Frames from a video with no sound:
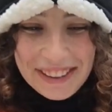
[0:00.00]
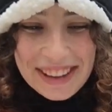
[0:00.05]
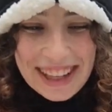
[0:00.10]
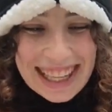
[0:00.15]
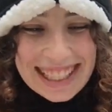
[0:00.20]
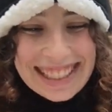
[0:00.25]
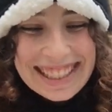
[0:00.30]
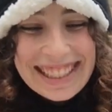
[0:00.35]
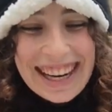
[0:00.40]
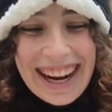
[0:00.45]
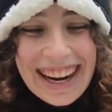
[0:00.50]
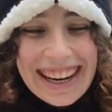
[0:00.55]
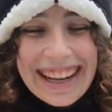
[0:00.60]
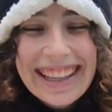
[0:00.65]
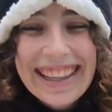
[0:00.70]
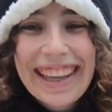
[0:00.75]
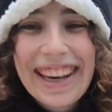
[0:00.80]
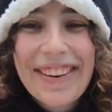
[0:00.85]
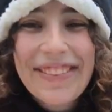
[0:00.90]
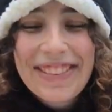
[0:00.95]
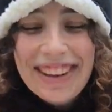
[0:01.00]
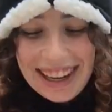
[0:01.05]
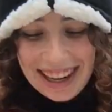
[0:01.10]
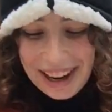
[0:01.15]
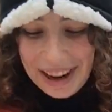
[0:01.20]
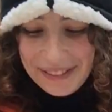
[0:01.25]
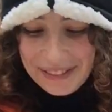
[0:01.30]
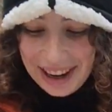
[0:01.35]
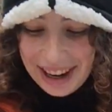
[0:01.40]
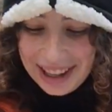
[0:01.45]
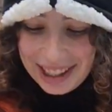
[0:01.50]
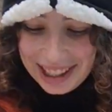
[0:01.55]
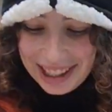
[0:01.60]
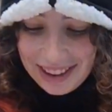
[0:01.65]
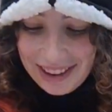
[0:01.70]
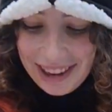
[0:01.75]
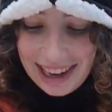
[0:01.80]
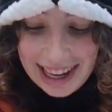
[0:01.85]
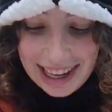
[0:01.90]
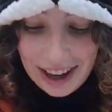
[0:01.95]
Let's talk a little bit about
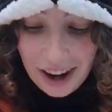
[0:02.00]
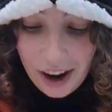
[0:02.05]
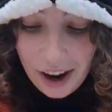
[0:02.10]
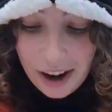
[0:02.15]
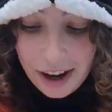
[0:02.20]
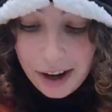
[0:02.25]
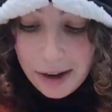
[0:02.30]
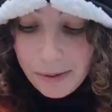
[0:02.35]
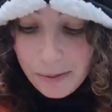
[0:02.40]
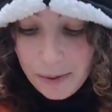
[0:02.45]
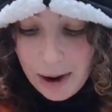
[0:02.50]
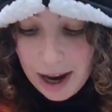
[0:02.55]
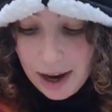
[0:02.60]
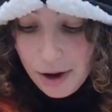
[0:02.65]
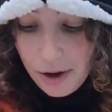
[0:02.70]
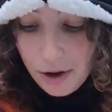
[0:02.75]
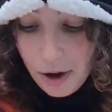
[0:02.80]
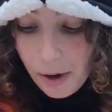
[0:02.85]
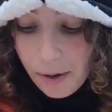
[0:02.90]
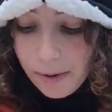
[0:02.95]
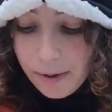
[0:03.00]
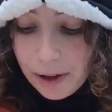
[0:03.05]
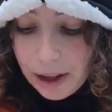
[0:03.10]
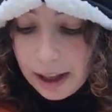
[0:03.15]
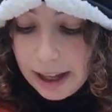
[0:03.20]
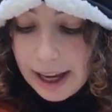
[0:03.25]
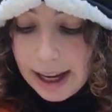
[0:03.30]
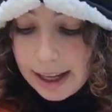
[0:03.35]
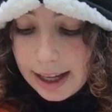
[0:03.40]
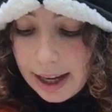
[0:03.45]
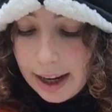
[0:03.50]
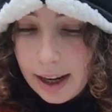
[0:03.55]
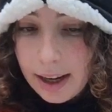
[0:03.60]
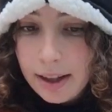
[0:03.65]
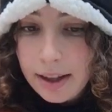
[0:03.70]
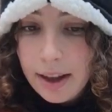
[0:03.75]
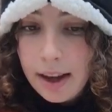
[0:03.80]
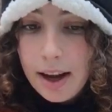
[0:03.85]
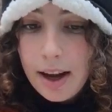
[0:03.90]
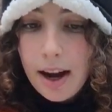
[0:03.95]
creating art when you don't feel like it.
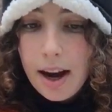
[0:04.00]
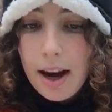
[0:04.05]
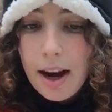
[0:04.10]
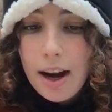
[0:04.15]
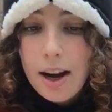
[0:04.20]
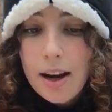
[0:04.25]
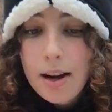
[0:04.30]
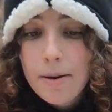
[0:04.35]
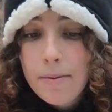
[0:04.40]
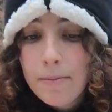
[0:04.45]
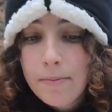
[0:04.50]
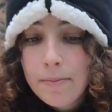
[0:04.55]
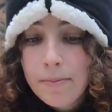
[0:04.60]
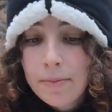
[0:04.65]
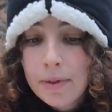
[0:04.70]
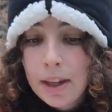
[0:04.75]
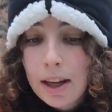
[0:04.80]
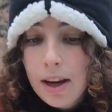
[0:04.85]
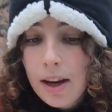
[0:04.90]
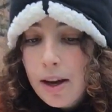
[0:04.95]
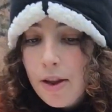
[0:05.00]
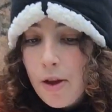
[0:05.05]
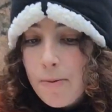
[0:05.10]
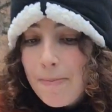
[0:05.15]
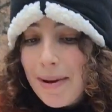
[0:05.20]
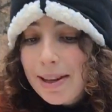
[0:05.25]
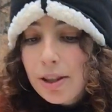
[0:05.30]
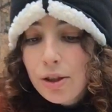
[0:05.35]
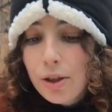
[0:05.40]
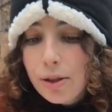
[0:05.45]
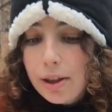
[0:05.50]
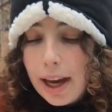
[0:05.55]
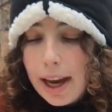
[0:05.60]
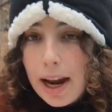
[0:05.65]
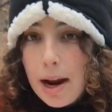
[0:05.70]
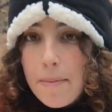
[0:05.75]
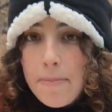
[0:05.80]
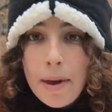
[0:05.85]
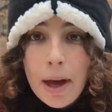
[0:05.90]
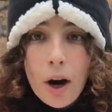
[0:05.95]
The mental
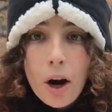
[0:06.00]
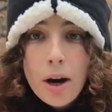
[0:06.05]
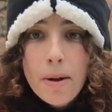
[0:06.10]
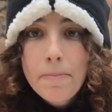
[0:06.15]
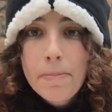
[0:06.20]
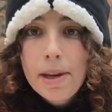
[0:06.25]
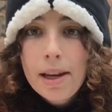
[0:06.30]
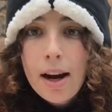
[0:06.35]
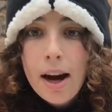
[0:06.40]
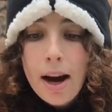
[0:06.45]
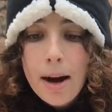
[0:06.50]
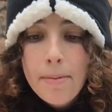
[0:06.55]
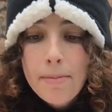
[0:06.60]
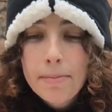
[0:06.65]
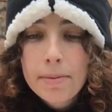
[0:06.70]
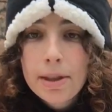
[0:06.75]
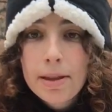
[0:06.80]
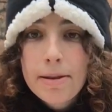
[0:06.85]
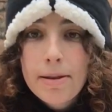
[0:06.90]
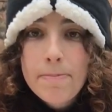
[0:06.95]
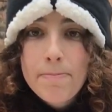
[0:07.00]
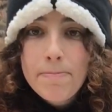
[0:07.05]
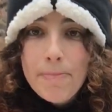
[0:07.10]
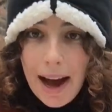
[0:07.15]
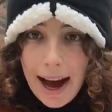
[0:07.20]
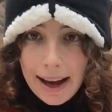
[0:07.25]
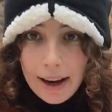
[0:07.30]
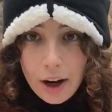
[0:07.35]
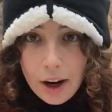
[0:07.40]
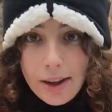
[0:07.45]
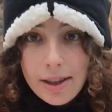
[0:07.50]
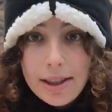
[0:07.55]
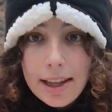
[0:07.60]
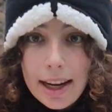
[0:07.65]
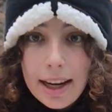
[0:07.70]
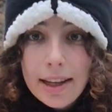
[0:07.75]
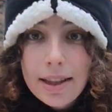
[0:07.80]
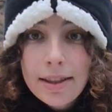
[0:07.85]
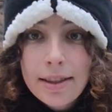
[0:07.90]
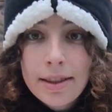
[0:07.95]
game that art becomes, bad art
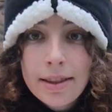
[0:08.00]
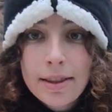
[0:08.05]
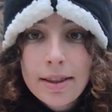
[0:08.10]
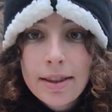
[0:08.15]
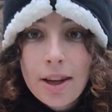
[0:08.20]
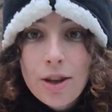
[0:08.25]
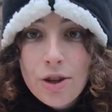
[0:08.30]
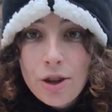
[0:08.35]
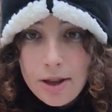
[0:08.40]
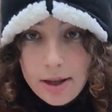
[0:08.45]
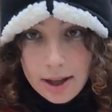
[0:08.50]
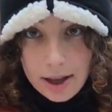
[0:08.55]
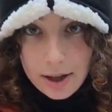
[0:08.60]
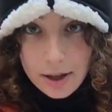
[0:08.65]
days such as